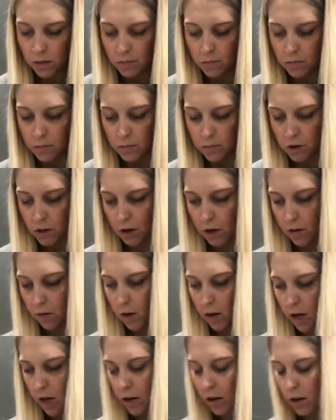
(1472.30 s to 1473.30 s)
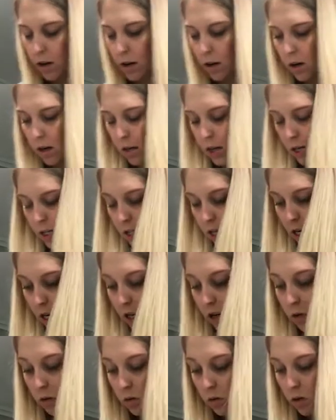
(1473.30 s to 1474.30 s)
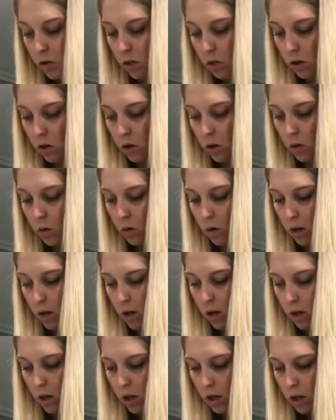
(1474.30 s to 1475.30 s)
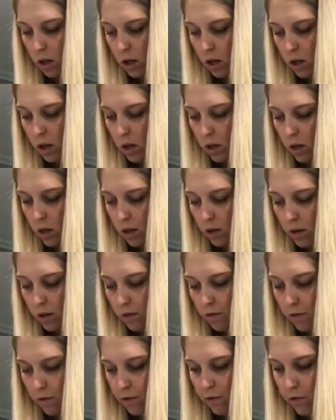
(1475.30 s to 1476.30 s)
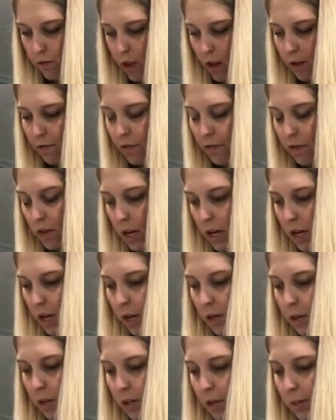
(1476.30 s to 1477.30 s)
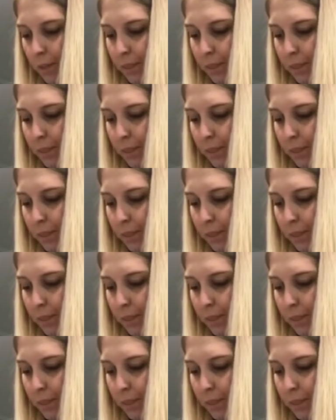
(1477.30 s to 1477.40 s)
So I'm gonna continue to fluff these.